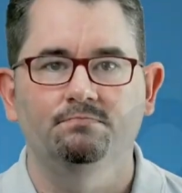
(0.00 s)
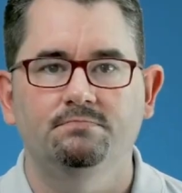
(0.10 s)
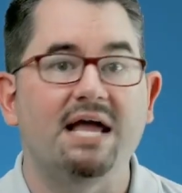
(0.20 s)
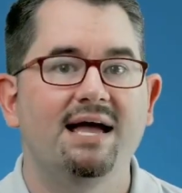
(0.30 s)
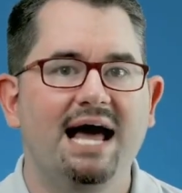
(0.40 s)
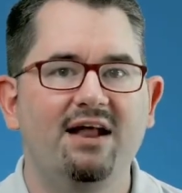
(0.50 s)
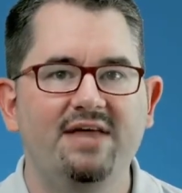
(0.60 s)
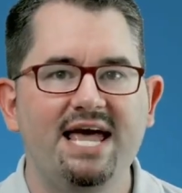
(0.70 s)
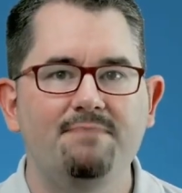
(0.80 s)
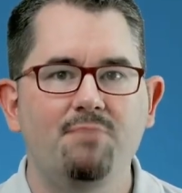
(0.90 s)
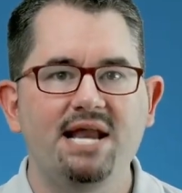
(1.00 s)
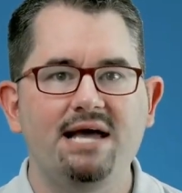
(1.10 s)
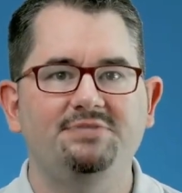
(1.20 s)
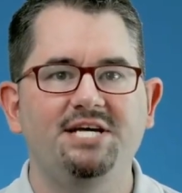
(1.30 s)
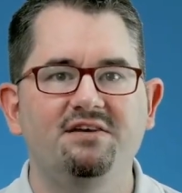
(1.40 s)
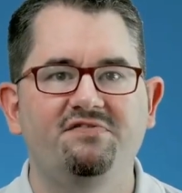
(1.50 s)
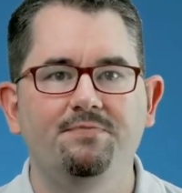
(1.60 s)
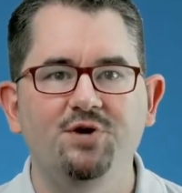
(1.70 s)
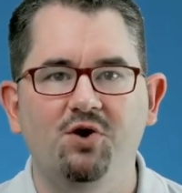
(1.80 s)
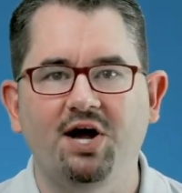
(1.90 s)
Hello there, my name's Ian from Your
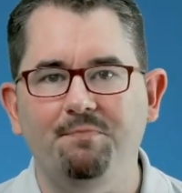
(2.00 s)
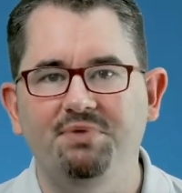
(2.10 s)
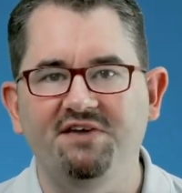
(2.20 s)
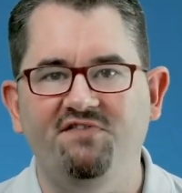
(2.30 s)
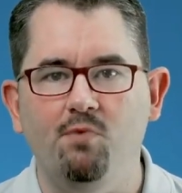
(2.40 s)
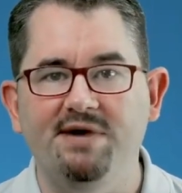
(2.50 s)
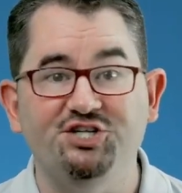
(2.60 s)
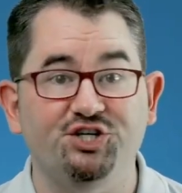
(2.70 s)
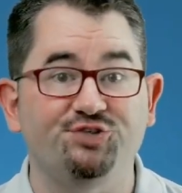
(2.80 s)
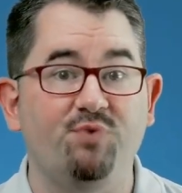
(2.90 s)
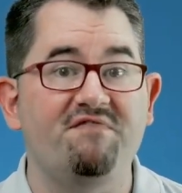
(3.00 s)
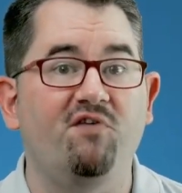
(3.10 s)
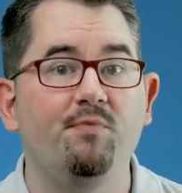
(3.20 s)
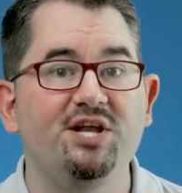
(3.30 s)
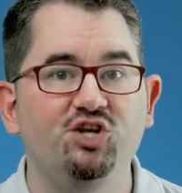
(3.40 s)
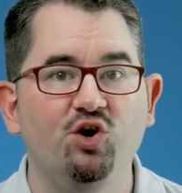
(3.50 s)
Company Formations, where forming your